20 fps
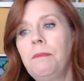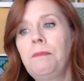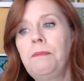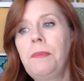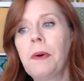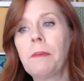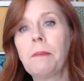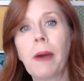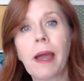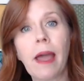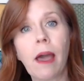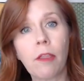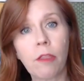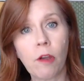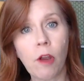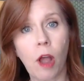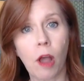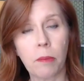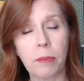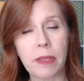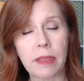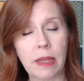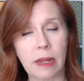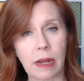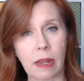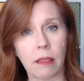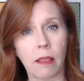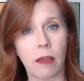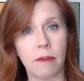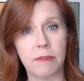But my other hobby that
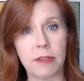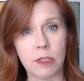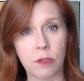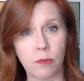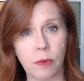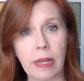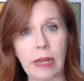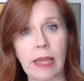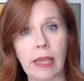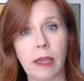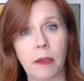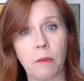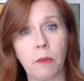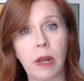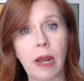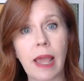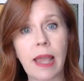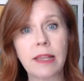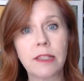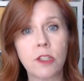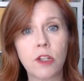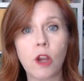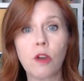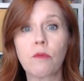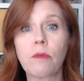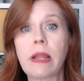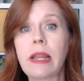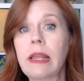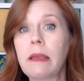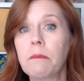I love is reading. And when I
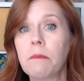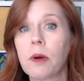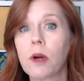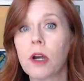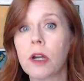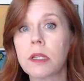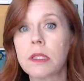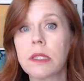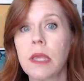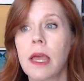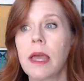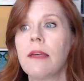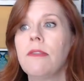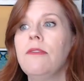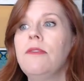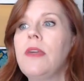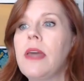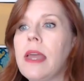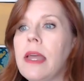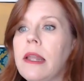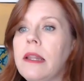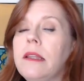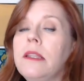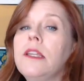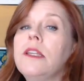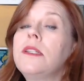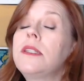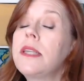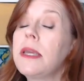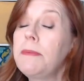start reading books,
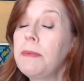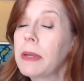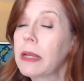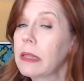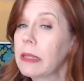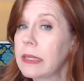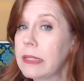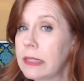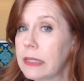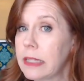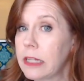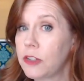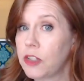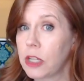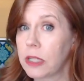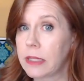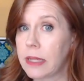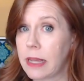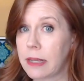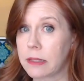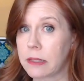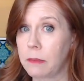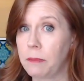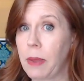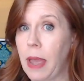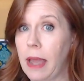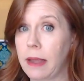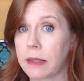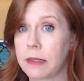then typically stitching takes a back